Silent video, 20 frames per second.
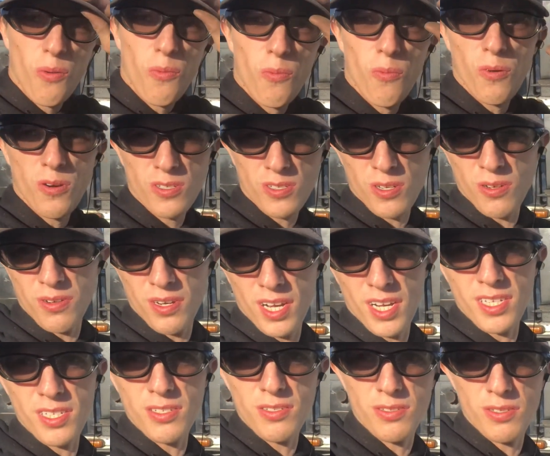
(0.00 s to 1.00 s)
What's going
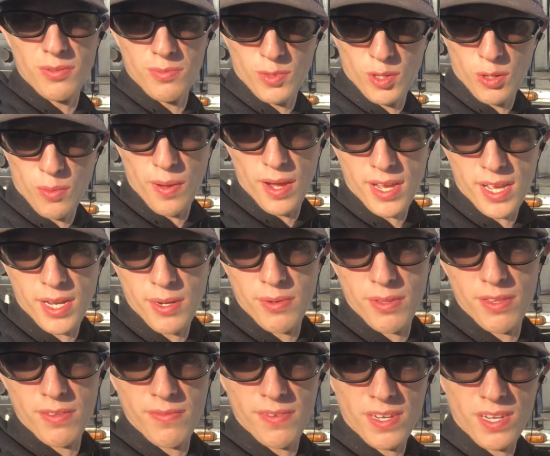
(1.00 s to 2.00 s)
on YouTube? Noah back here
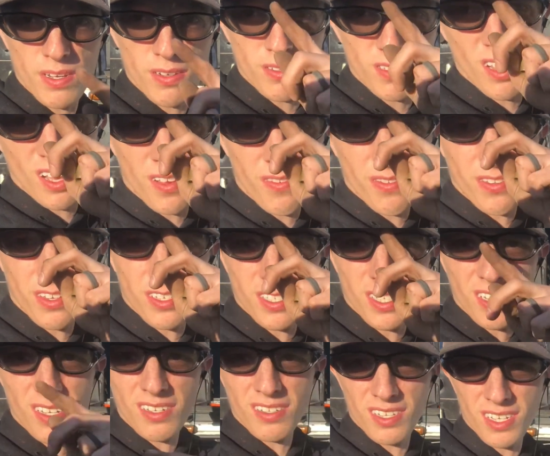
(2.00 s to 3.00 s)
with another video. Sorry for the
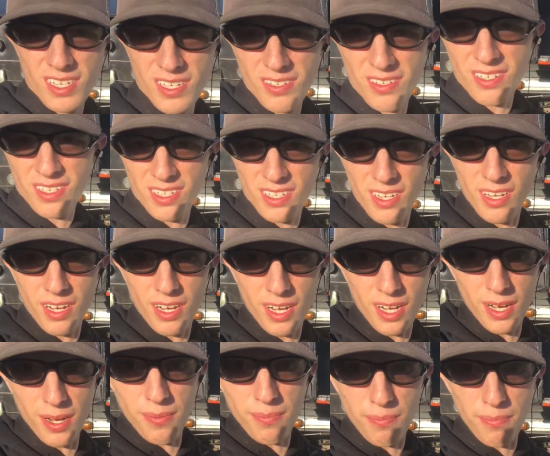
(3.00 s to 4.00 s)
sun glare.
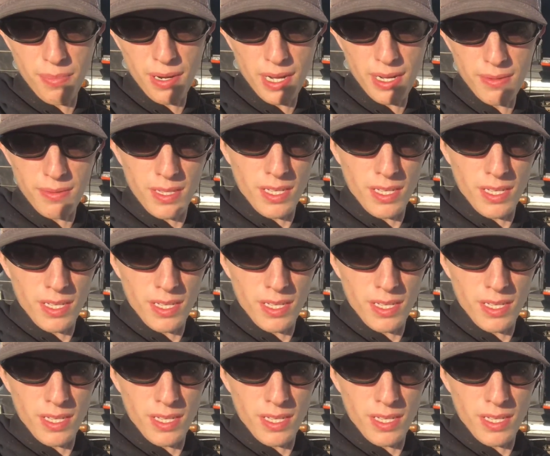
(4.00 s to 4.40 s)
But